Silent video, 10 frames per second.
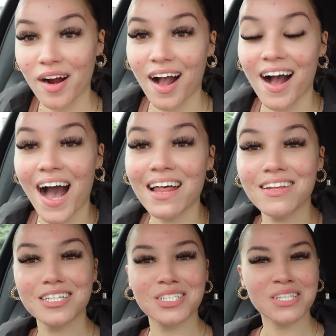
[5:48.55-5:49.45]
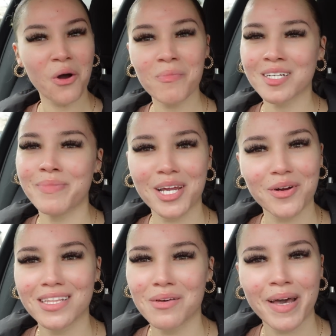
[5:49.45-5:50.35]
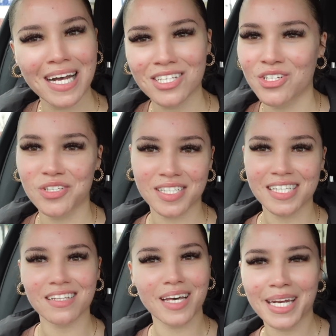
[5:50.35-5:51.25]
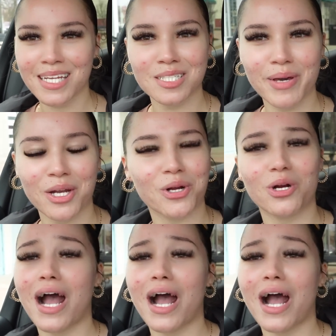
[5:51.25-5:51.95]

I look so much better in the passenger seat. The lighting is better, girl.